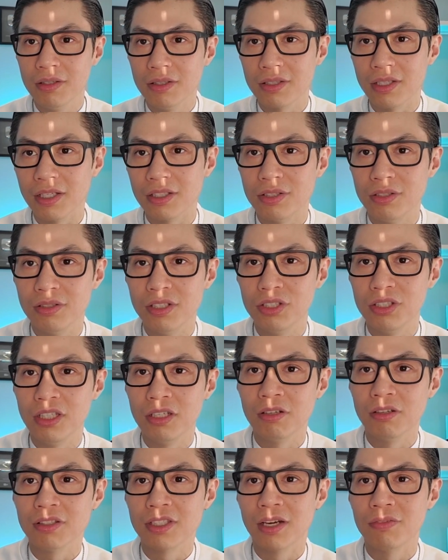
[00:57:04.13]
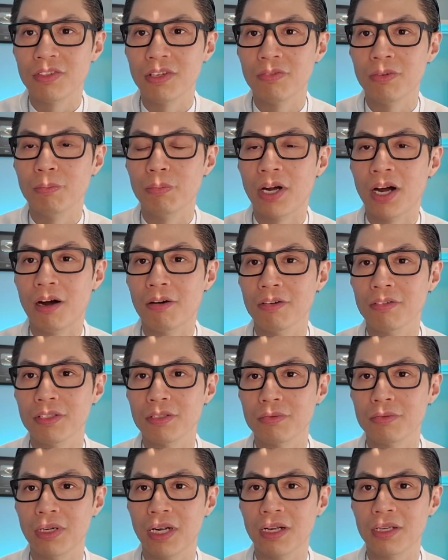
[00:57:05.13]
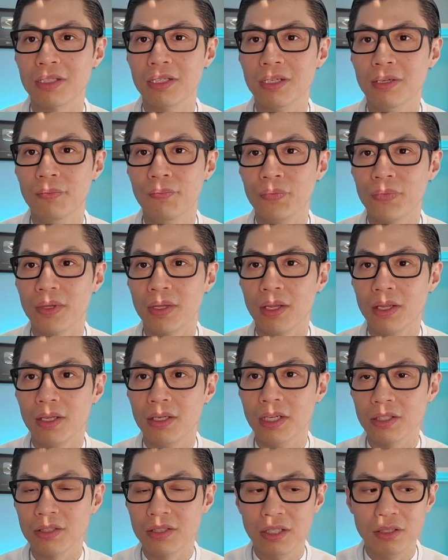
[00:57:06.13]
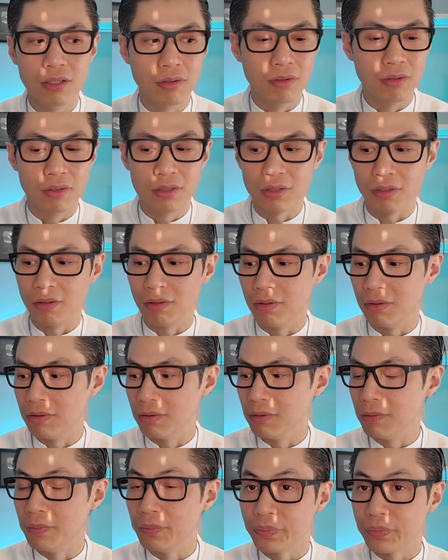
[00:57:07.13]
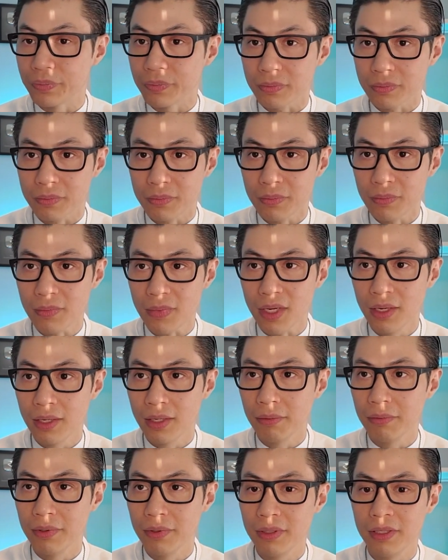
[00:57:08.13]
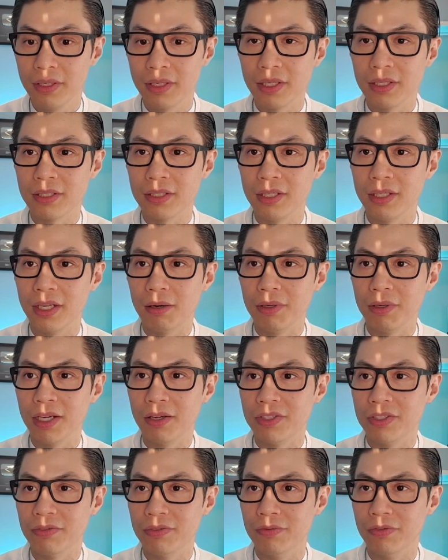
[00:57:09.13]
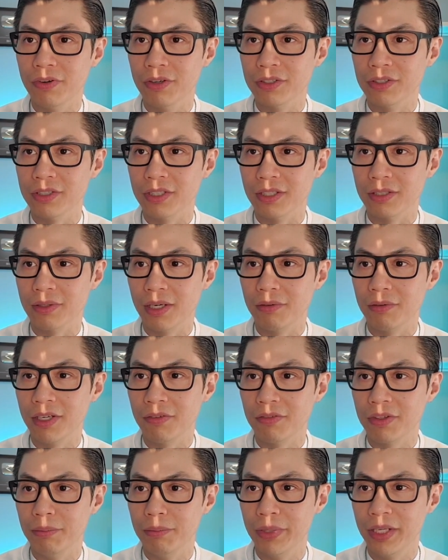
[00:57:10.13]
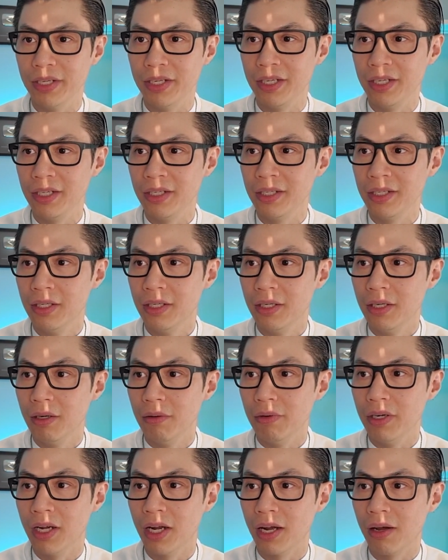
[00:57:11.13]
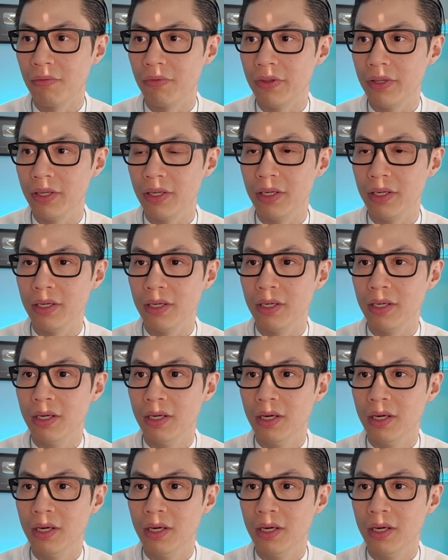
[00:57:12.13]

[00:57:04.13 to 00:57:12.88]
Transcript: says, do the qigong have different power strengths? Yes, they do. So you can see that we have different versions, right? We have the mini, we have the